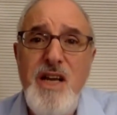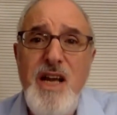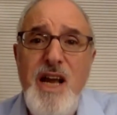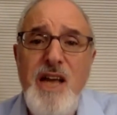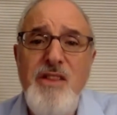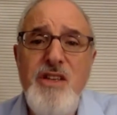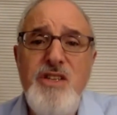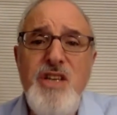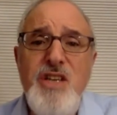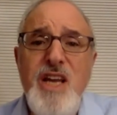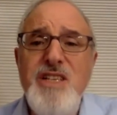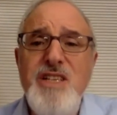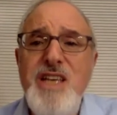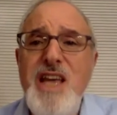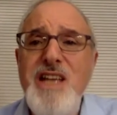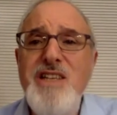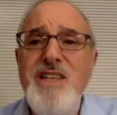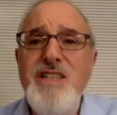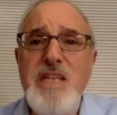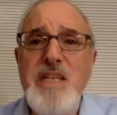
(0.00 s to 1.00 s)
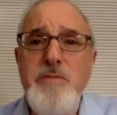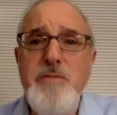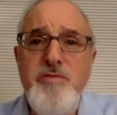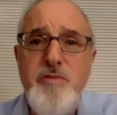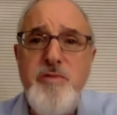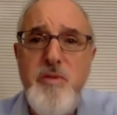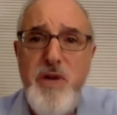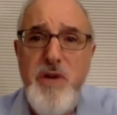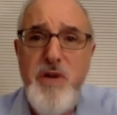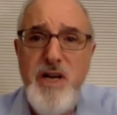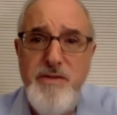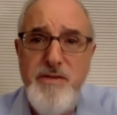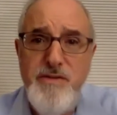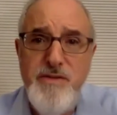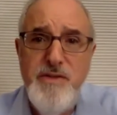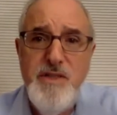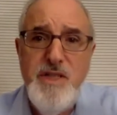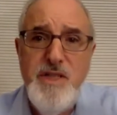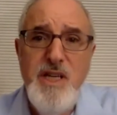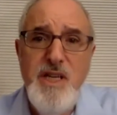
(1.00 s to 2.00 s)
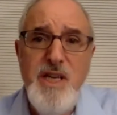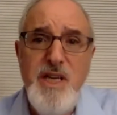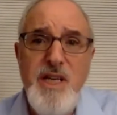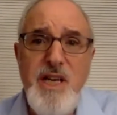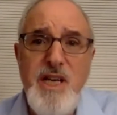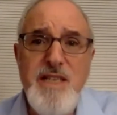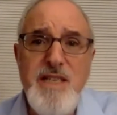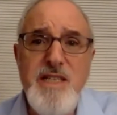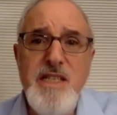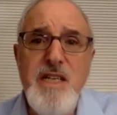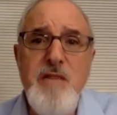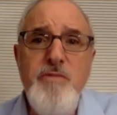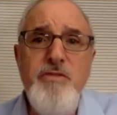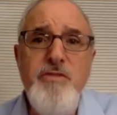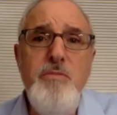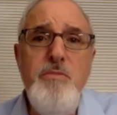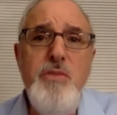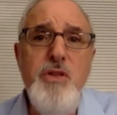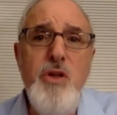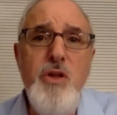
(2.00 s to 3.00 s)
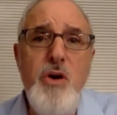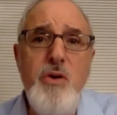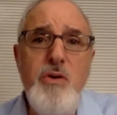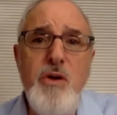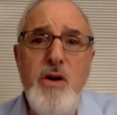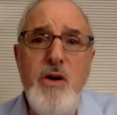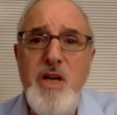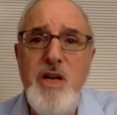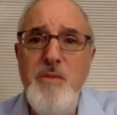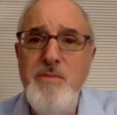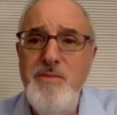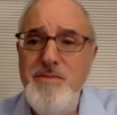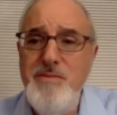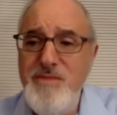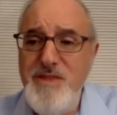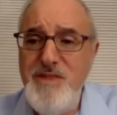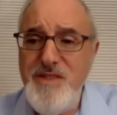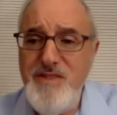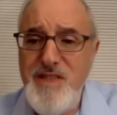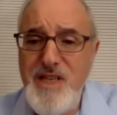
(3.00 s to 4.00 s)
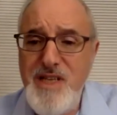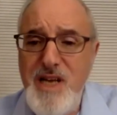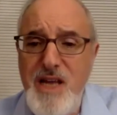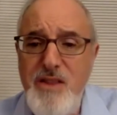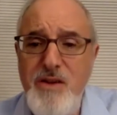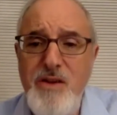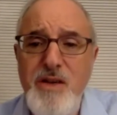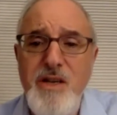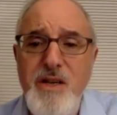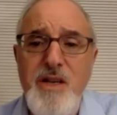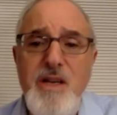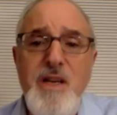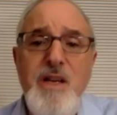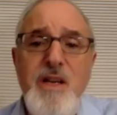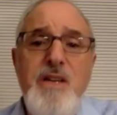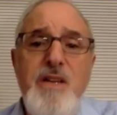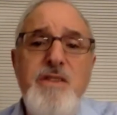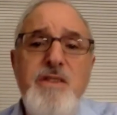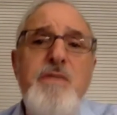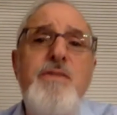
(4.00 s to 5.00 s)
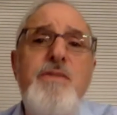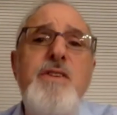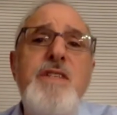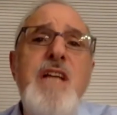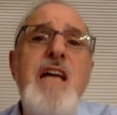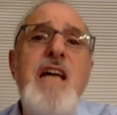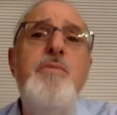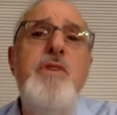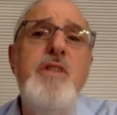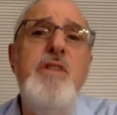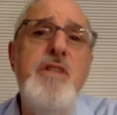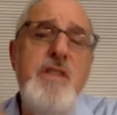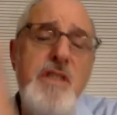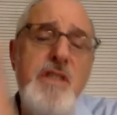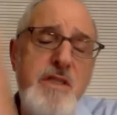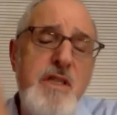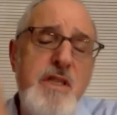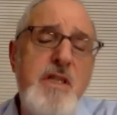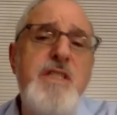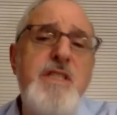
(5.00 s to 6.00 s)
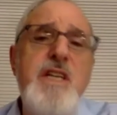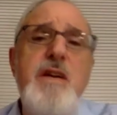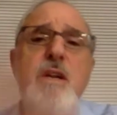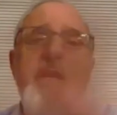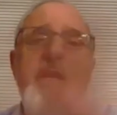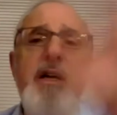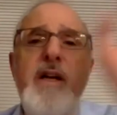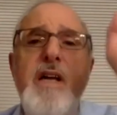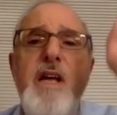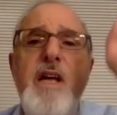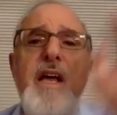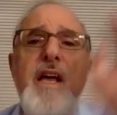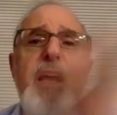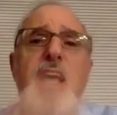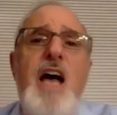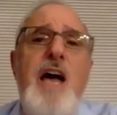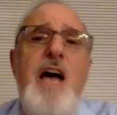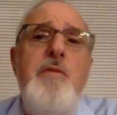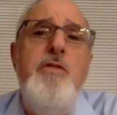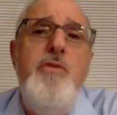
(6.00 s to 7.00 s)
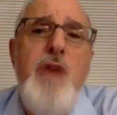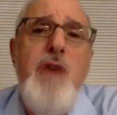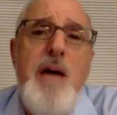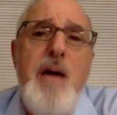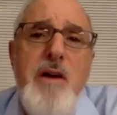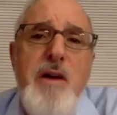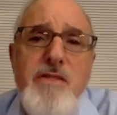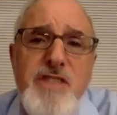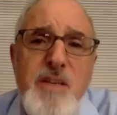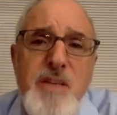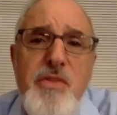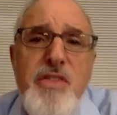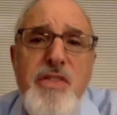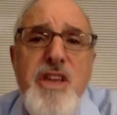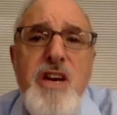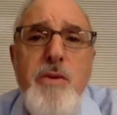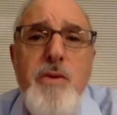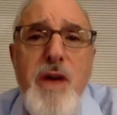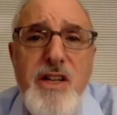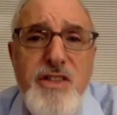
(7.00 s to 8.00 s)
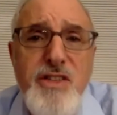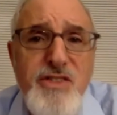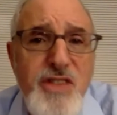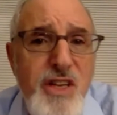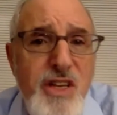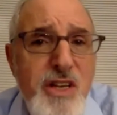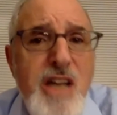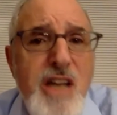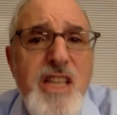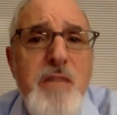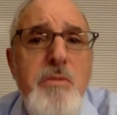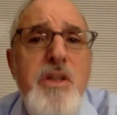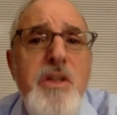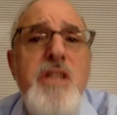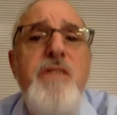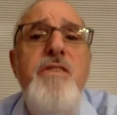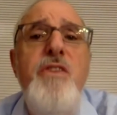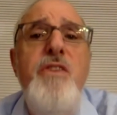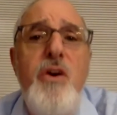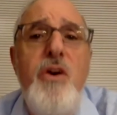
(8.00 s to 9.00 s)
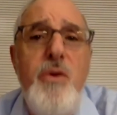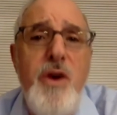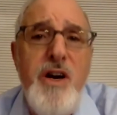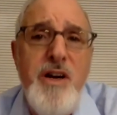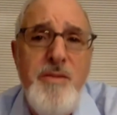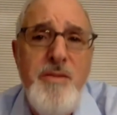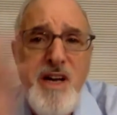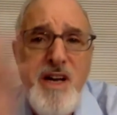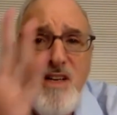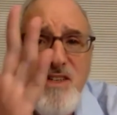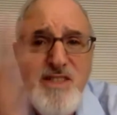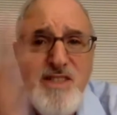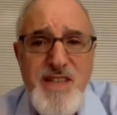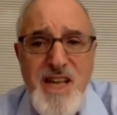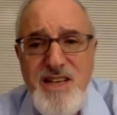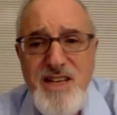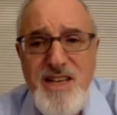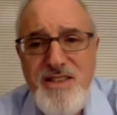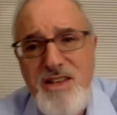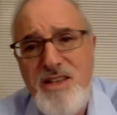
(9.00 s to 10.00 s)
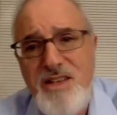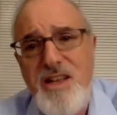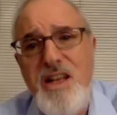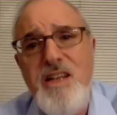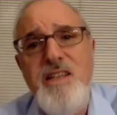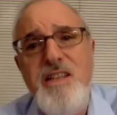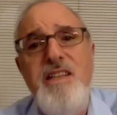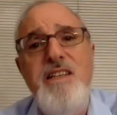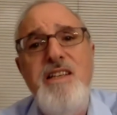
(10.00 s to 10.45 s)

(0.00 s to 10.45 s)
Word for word: And the change can't just come from above, it has to come from below or come t- together. So, for example, let's say uh, I'm a rabbi, some theoretical synagogue in the middle of nowhere. I'm not going to say any synagogue.